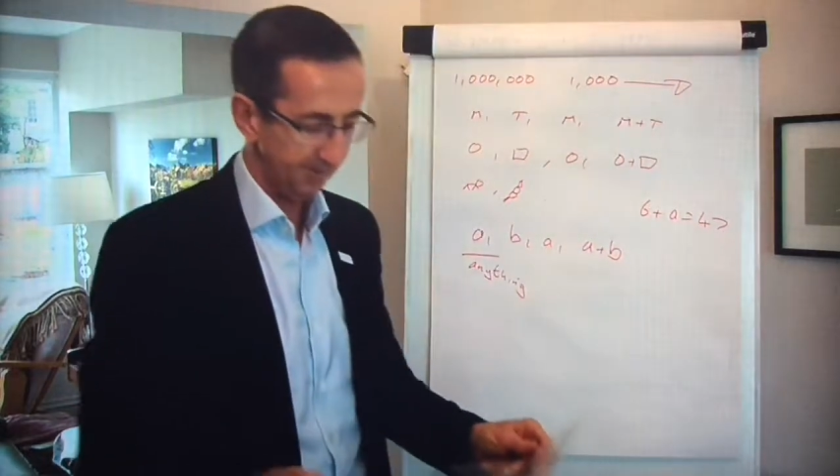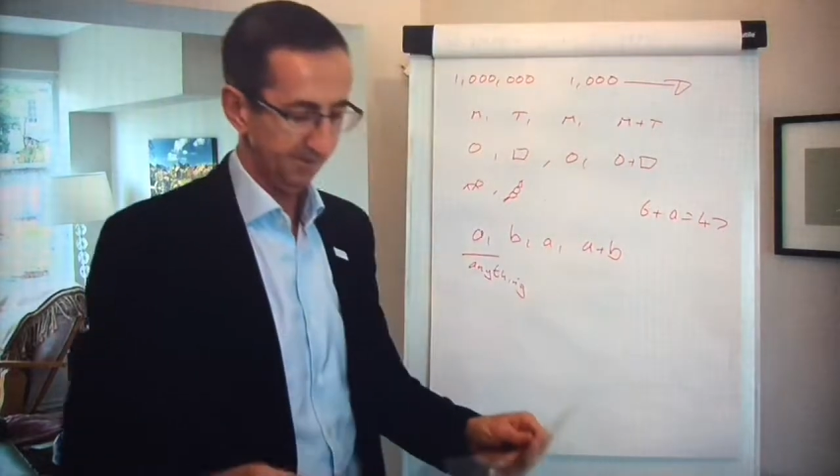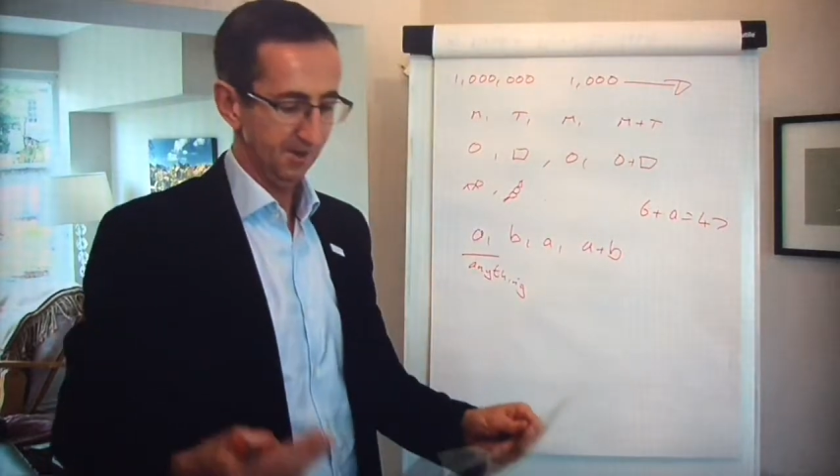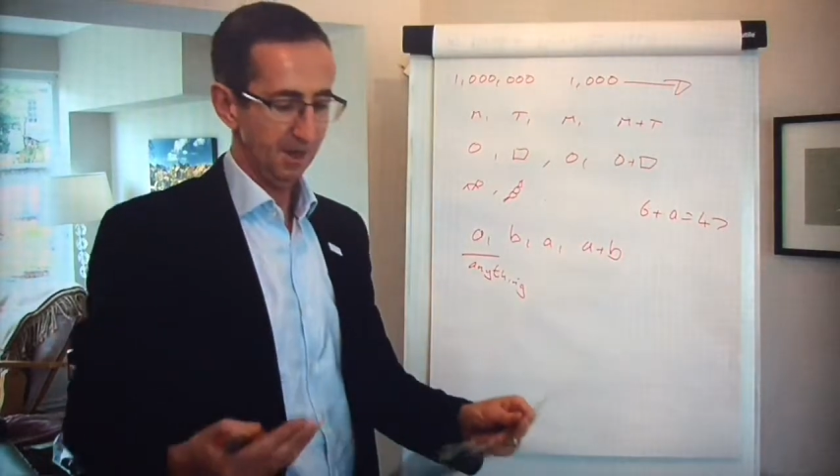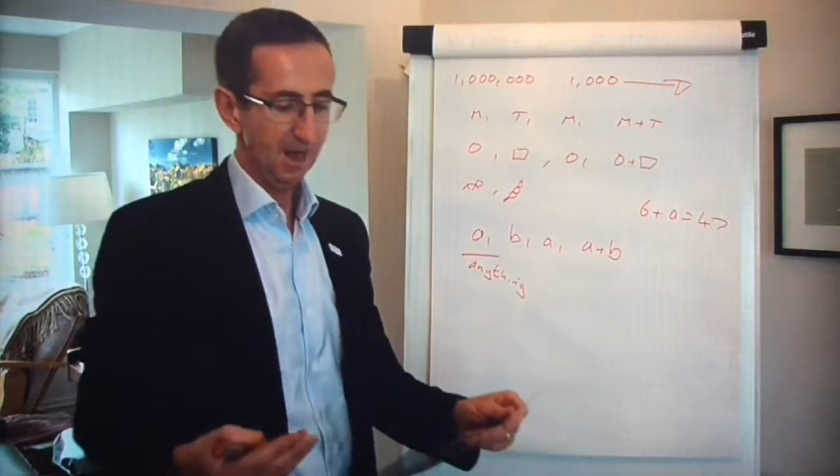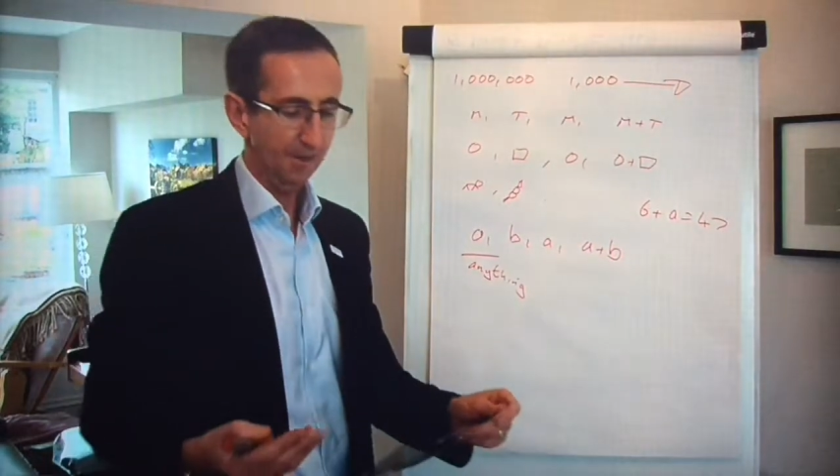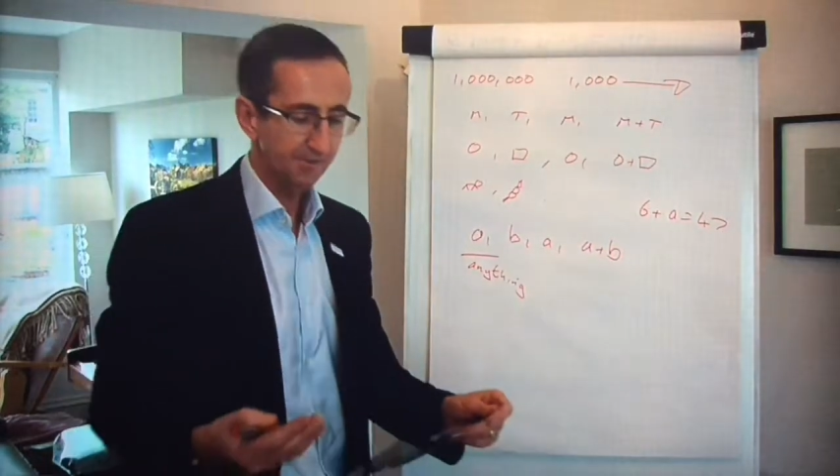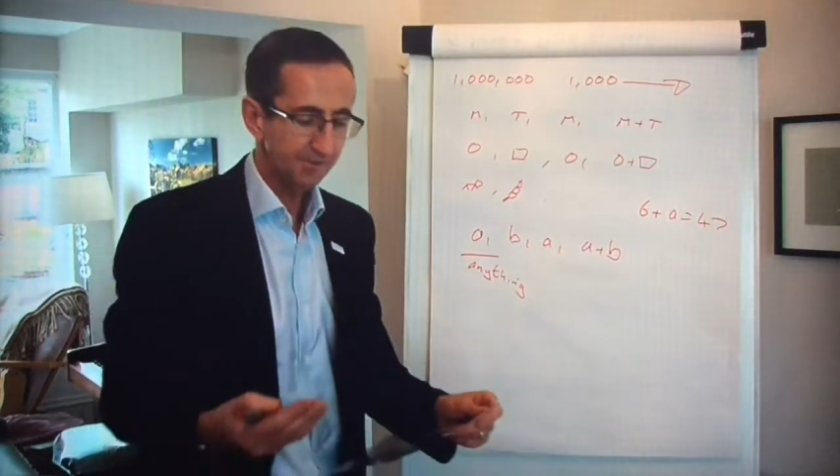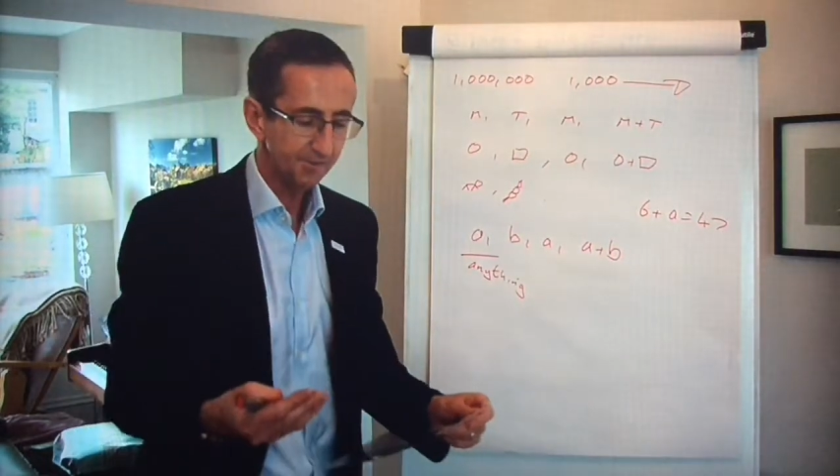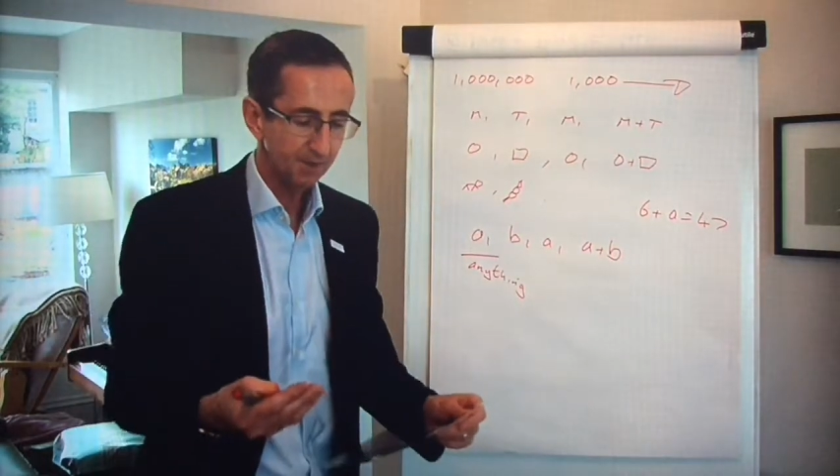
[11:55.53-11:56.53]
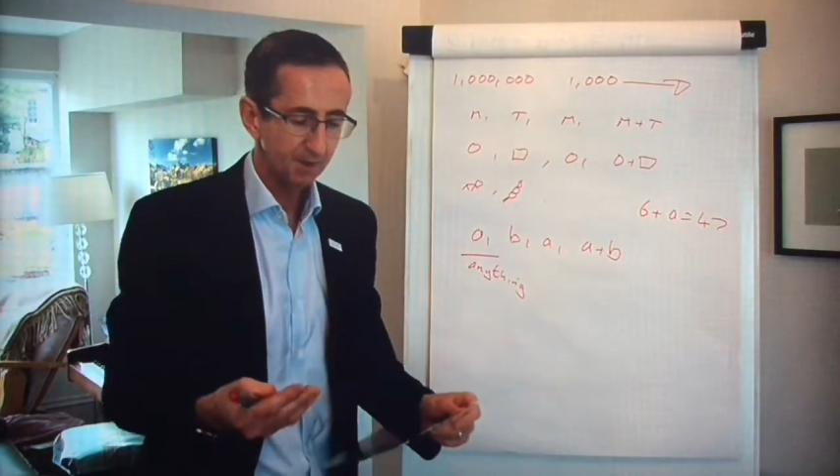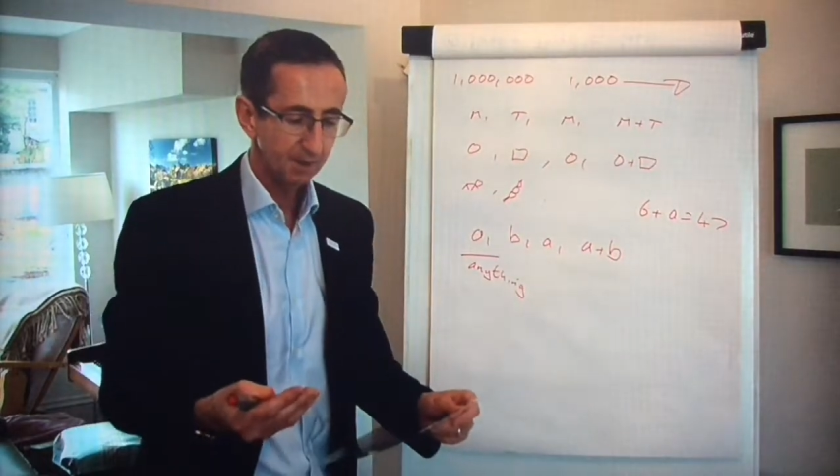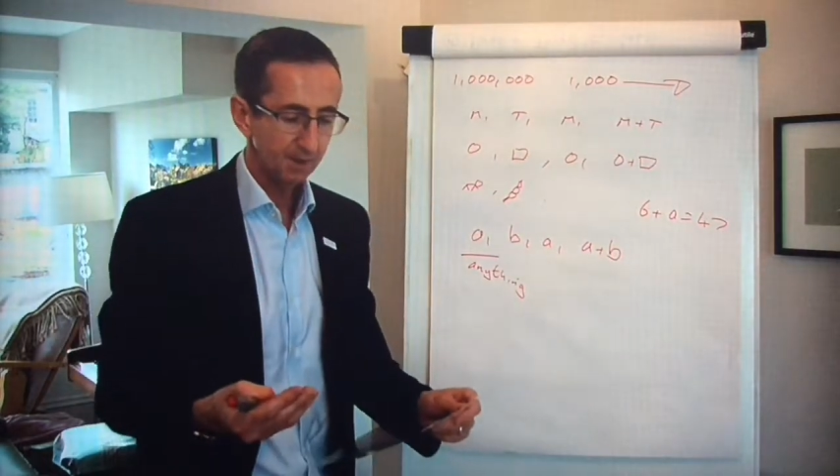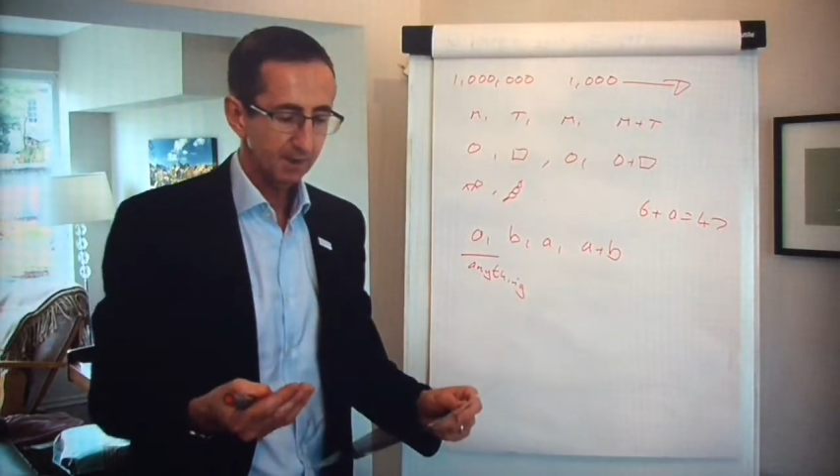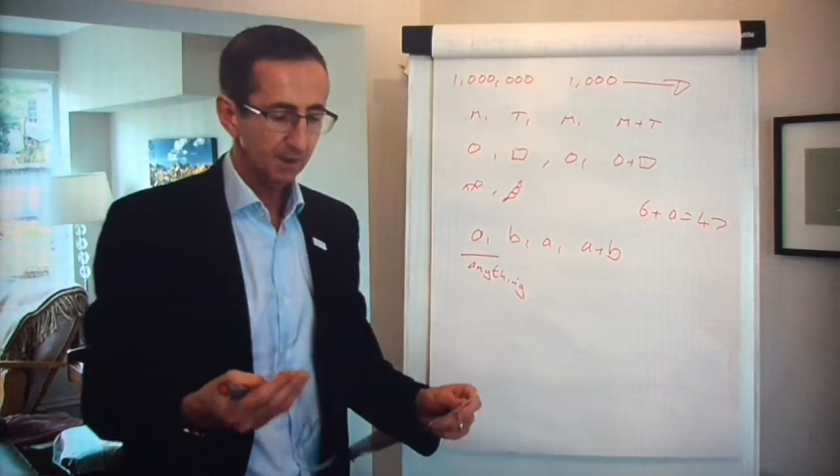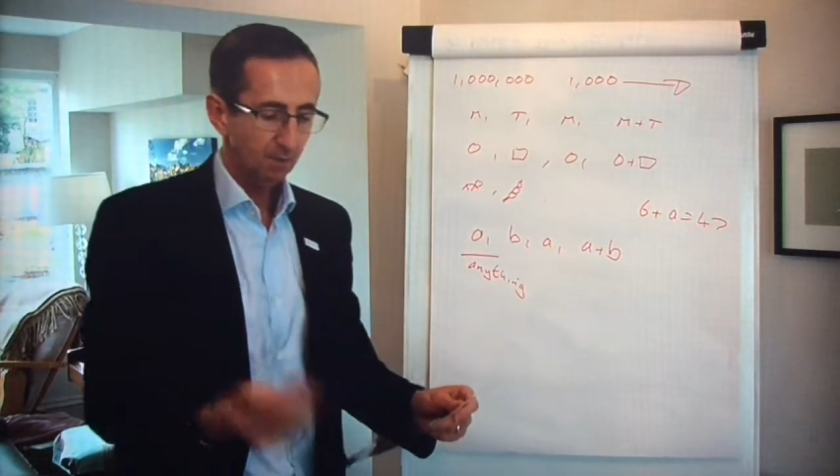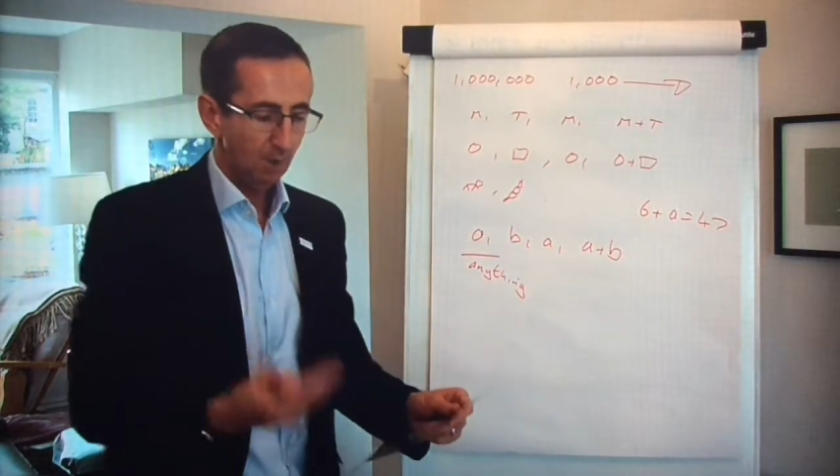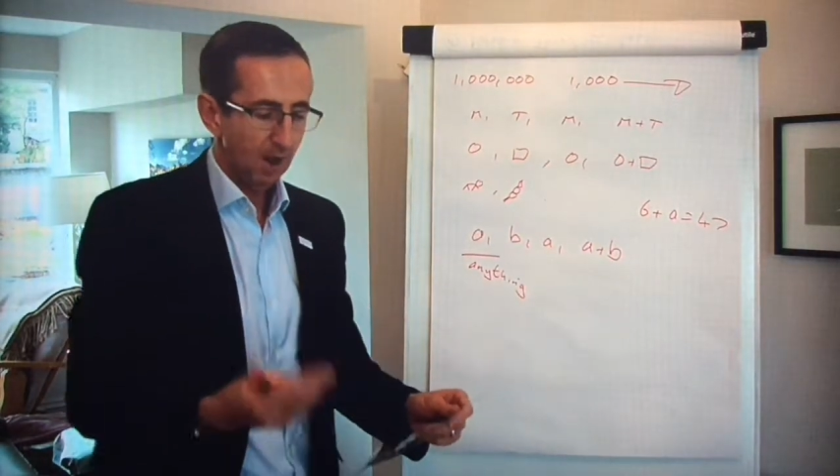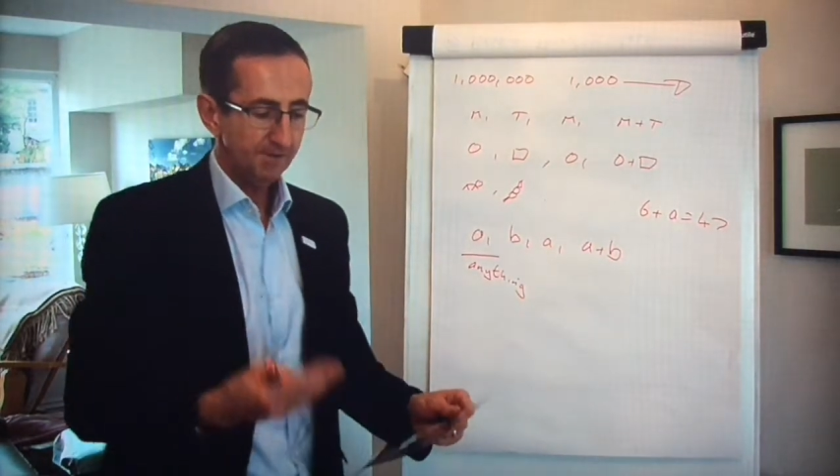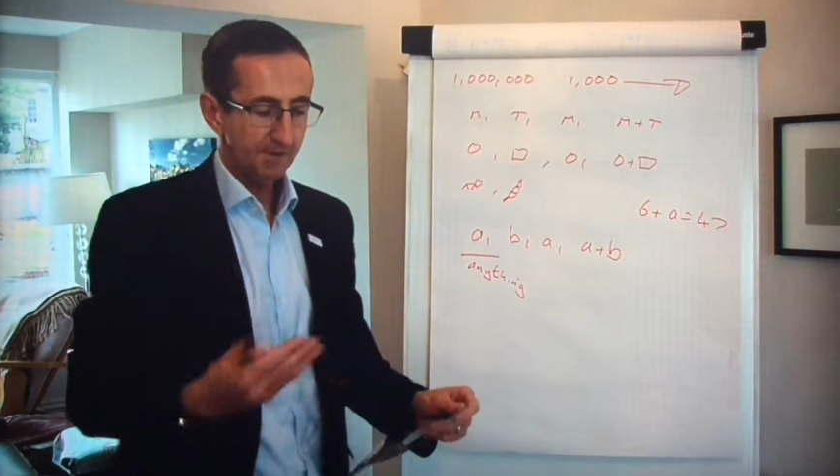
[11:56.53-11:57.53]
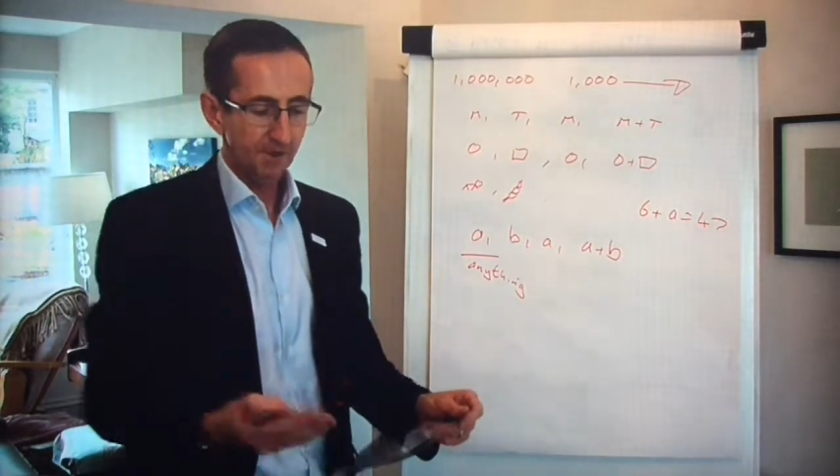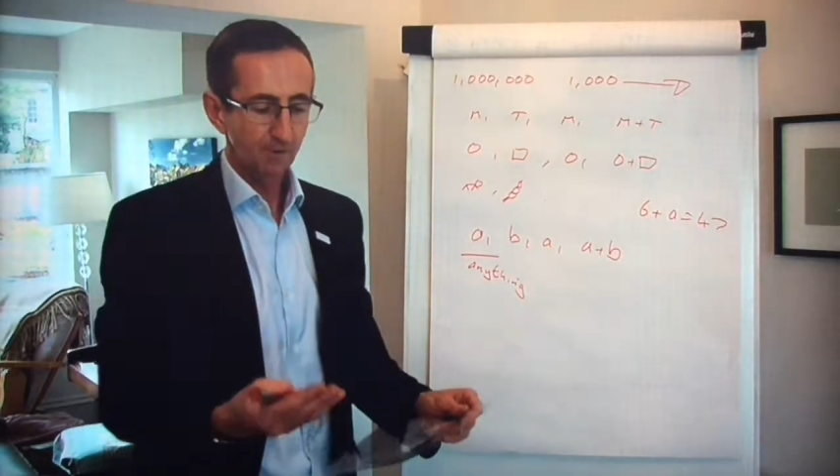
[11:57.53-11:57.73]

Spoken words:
his class, why is it